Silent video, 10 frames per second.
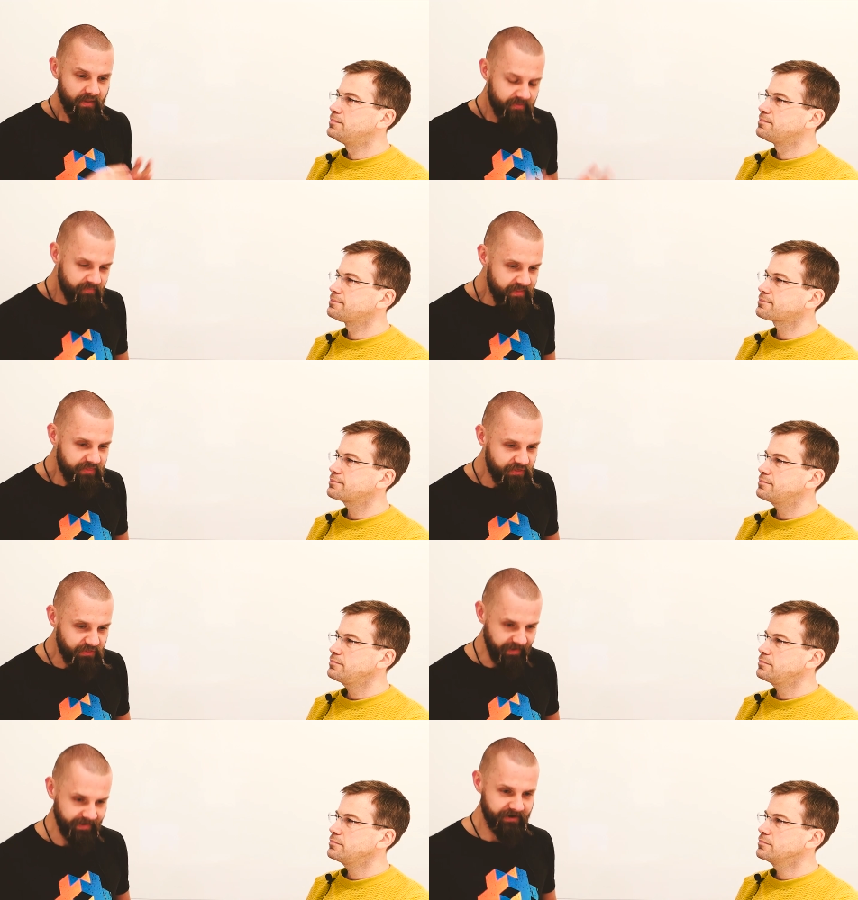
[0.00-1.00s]
Speaker 1: The main
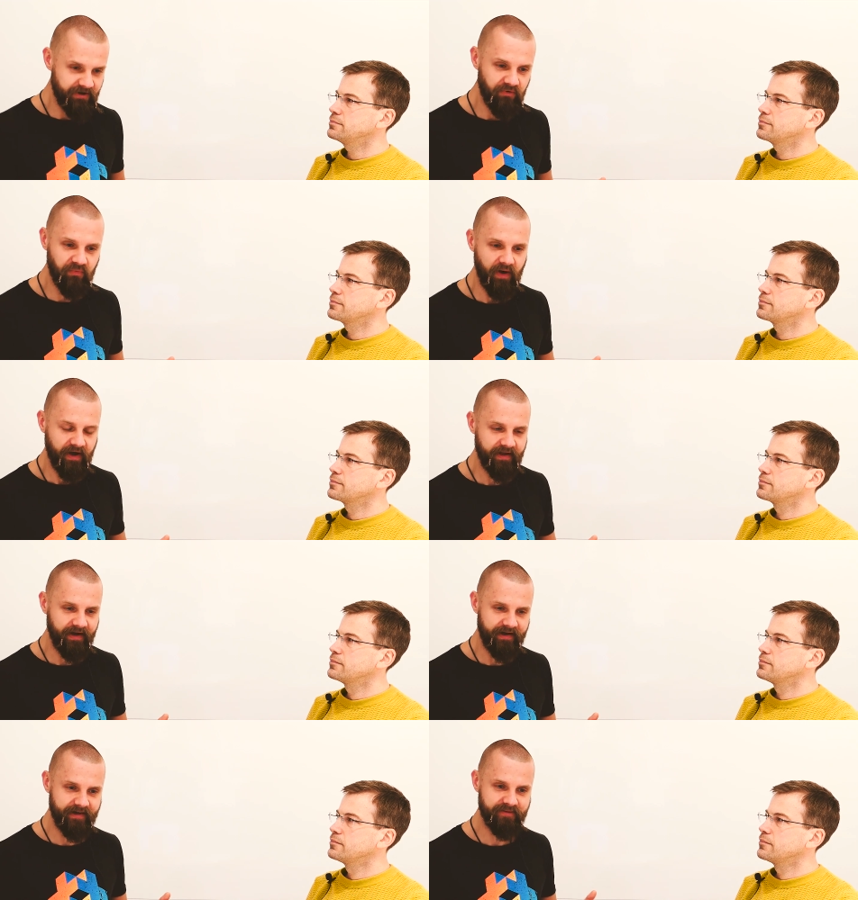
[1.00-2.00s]
thing
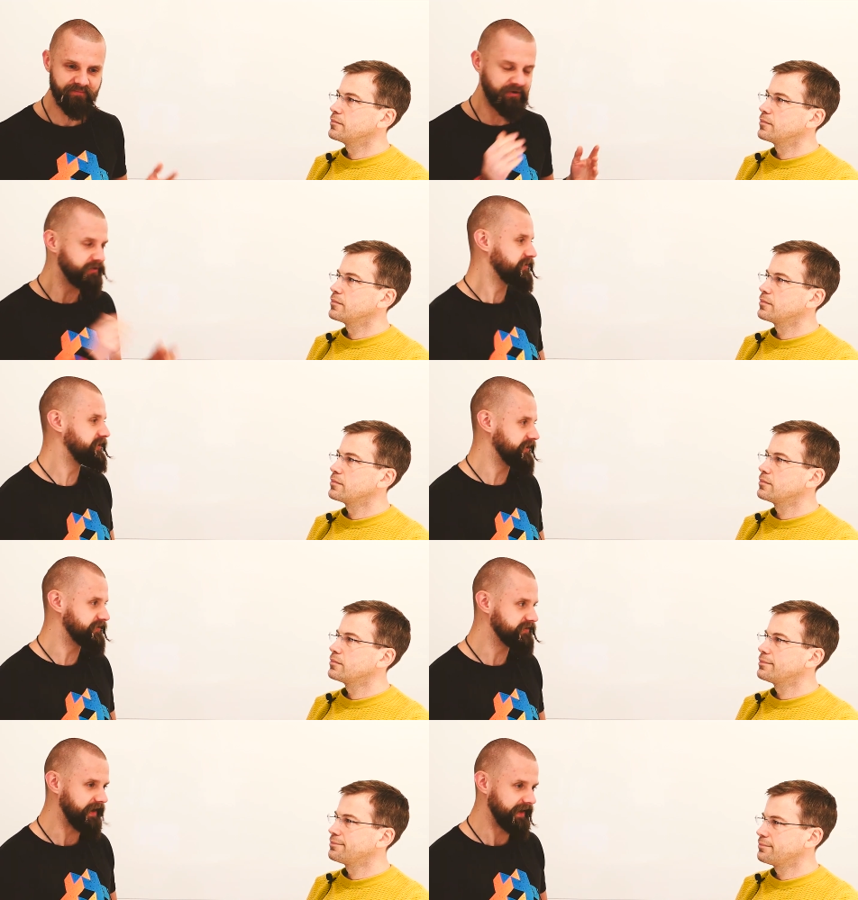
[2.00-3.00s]
why I brought you
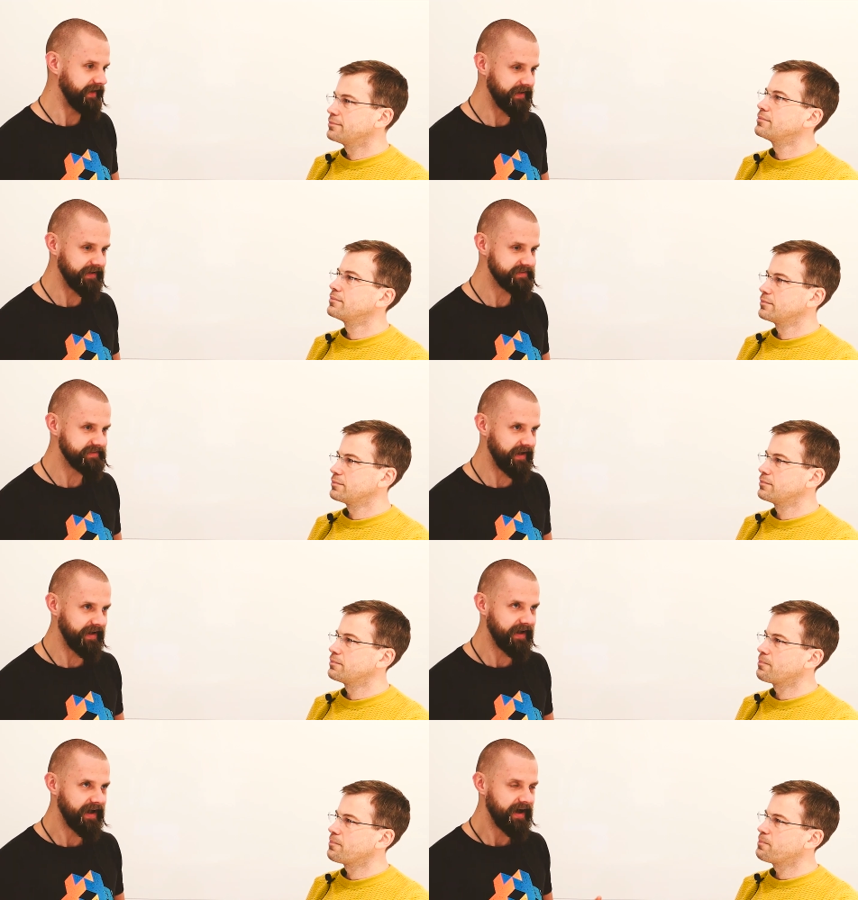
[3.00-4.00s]
here today is that